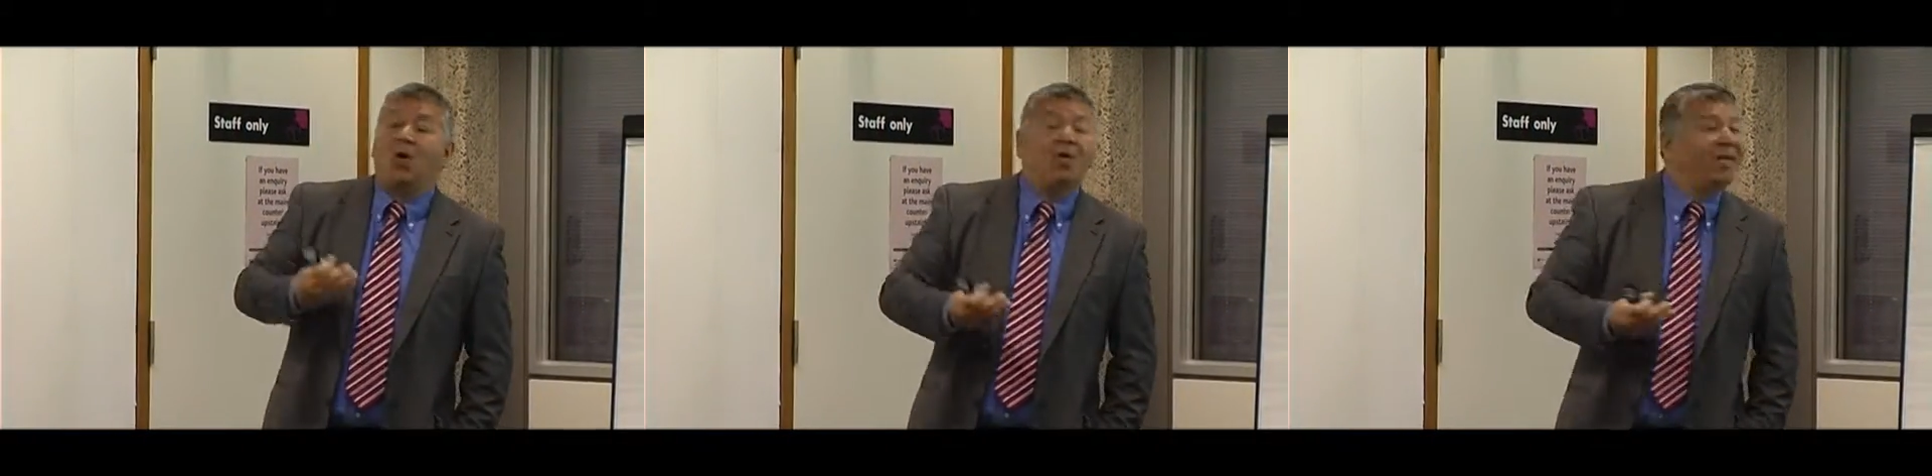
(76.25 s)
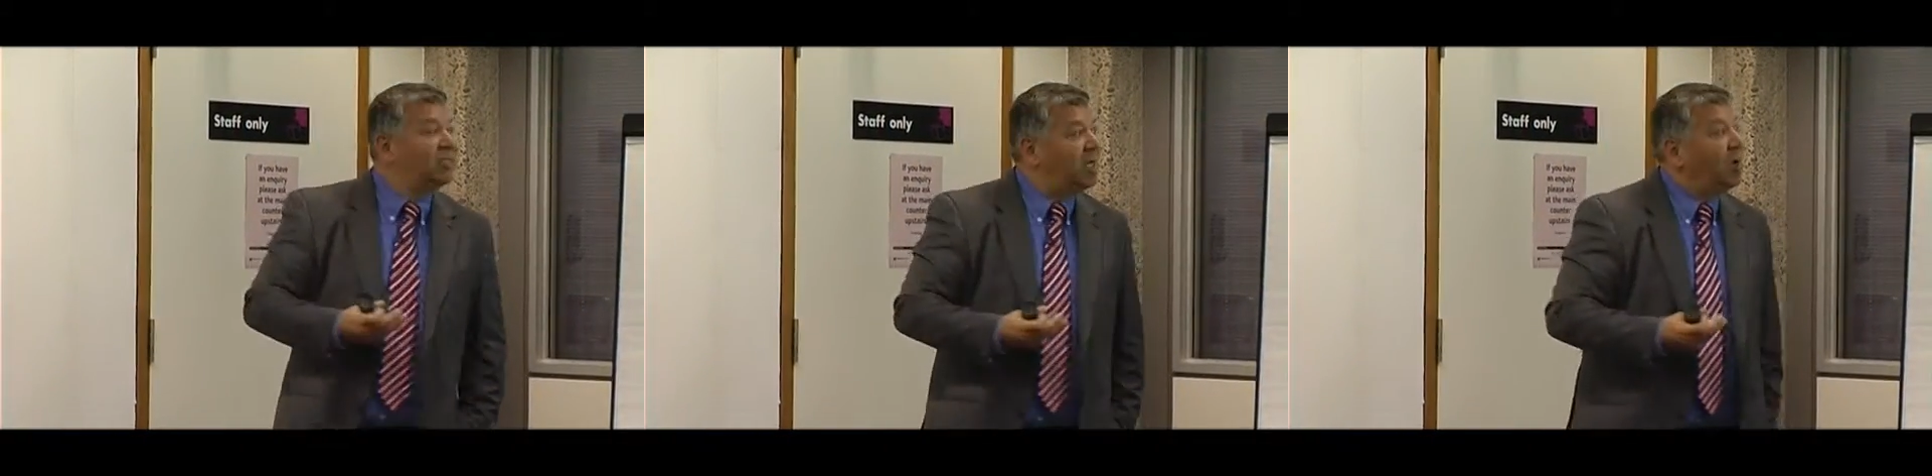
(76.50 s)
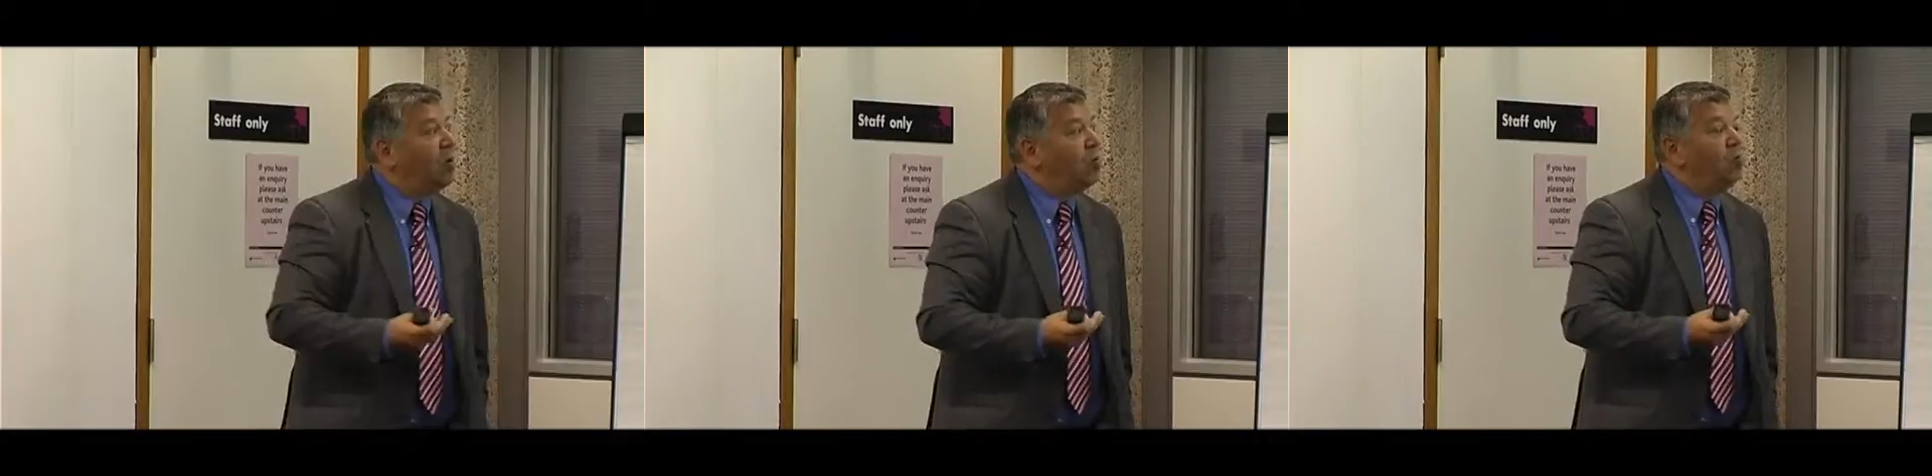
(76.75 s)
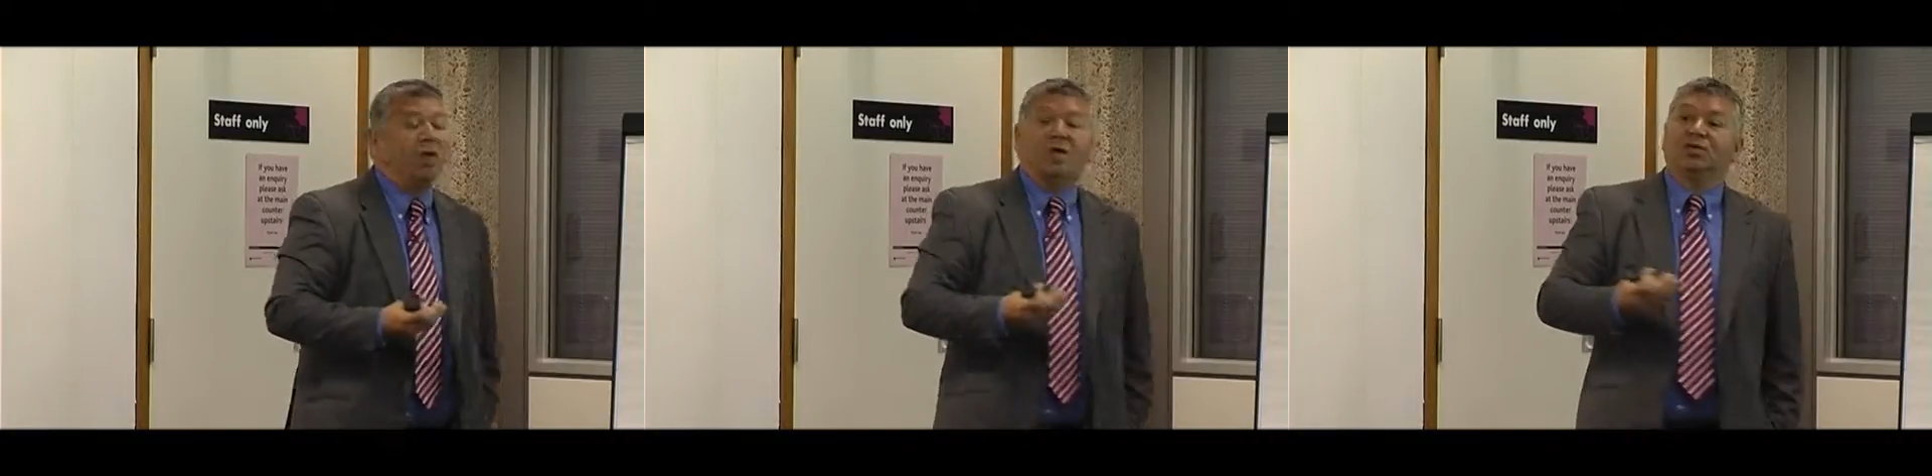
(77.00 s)
on its
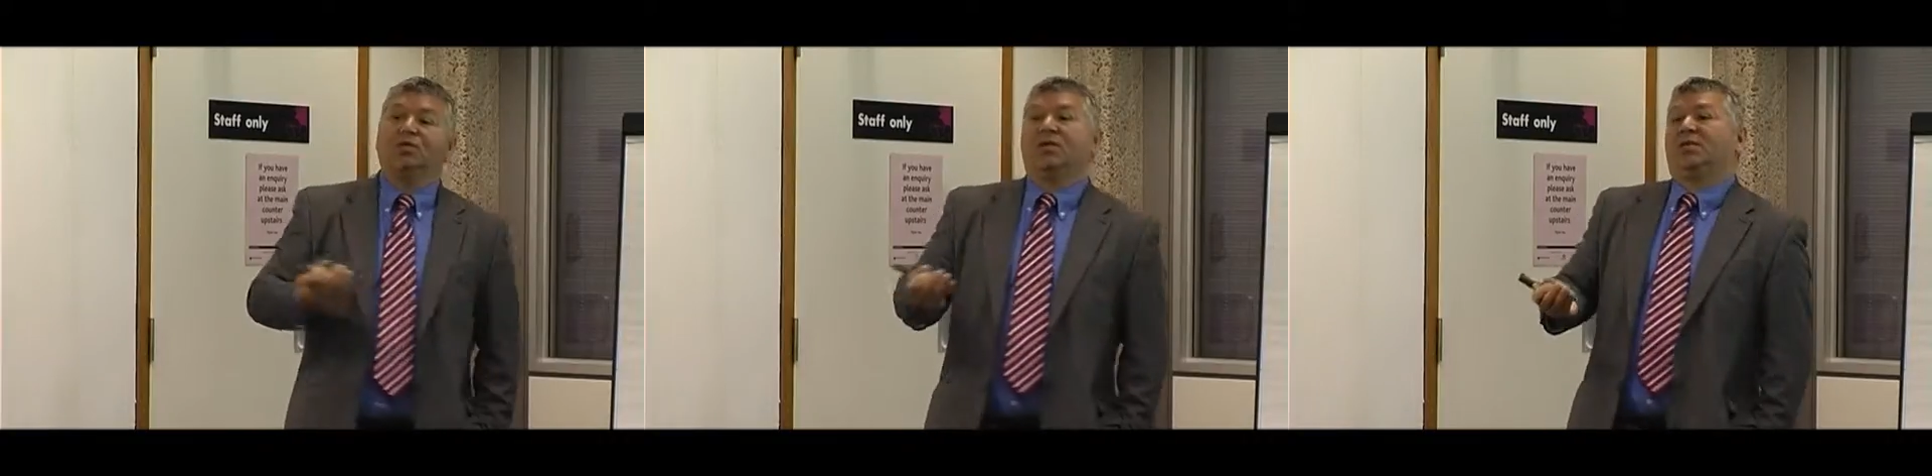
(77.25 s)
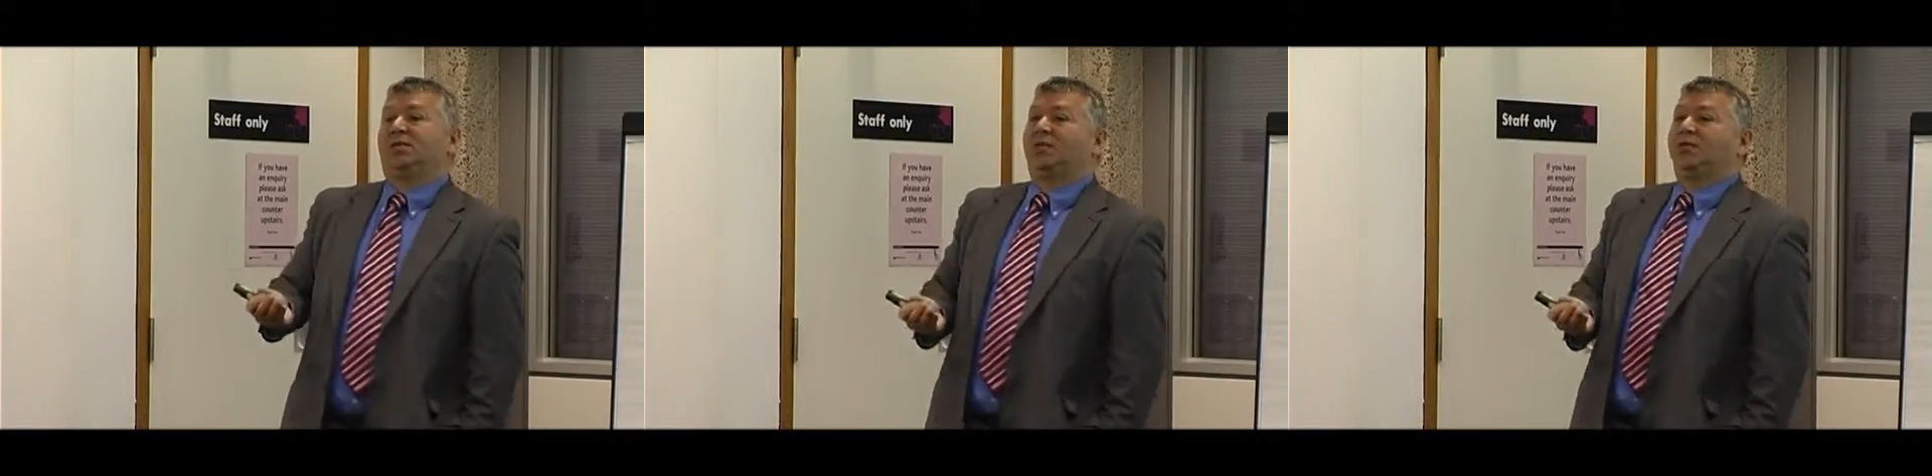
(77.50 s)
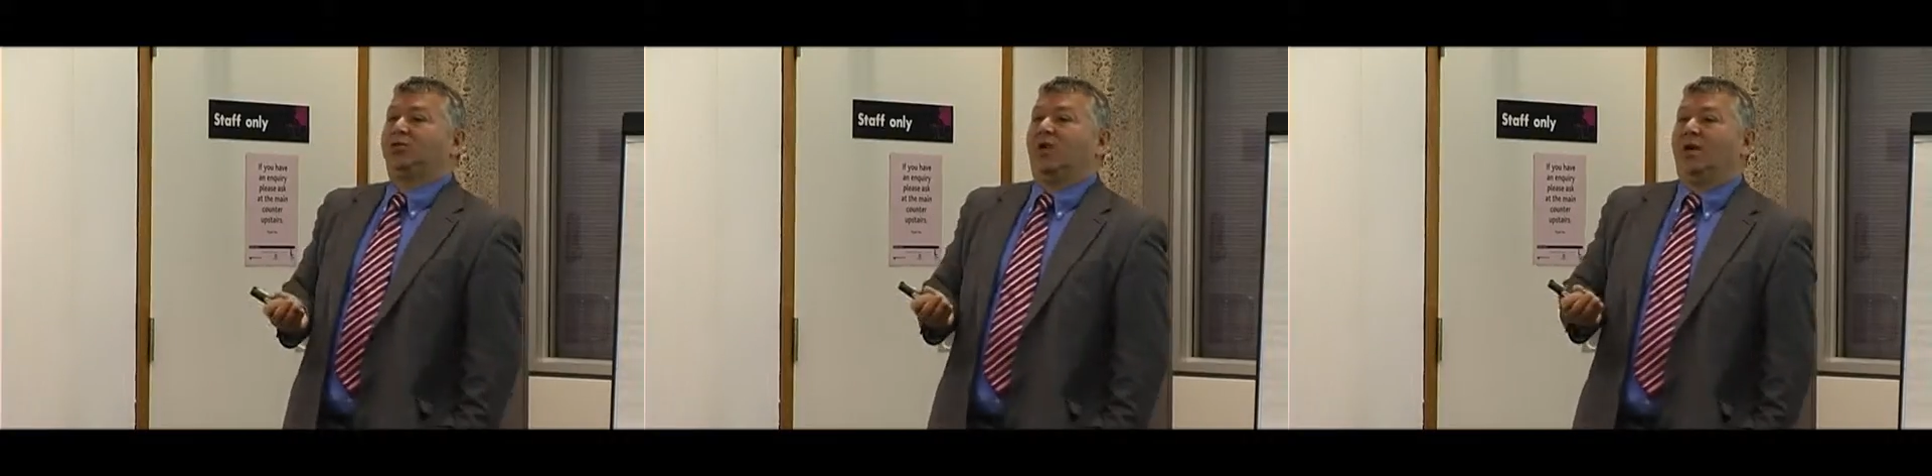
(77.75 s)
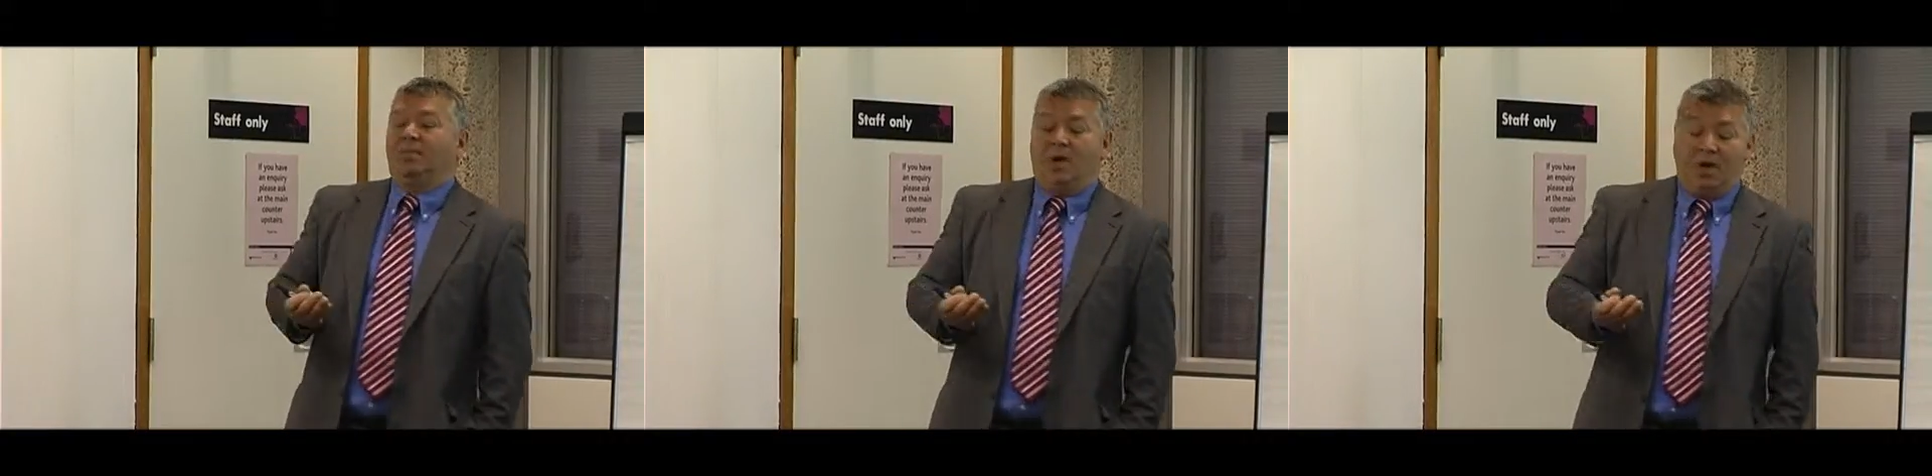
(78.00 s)
own as a registered
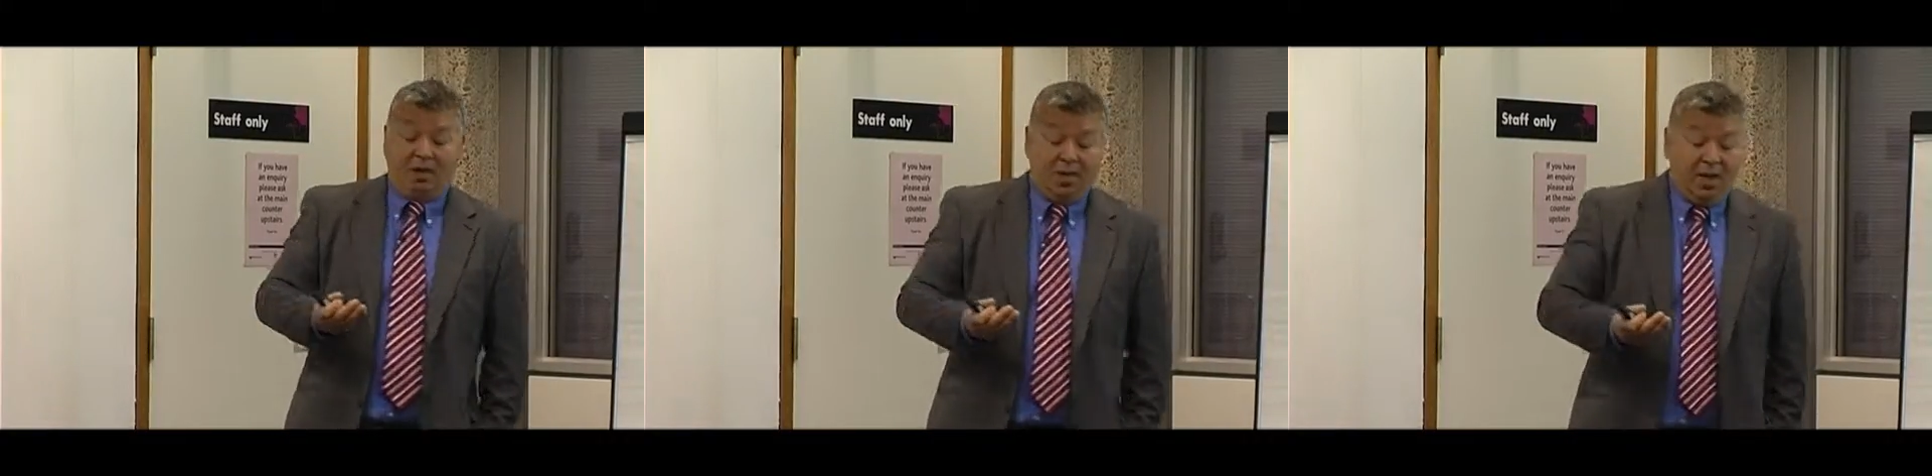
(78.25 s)
trademark.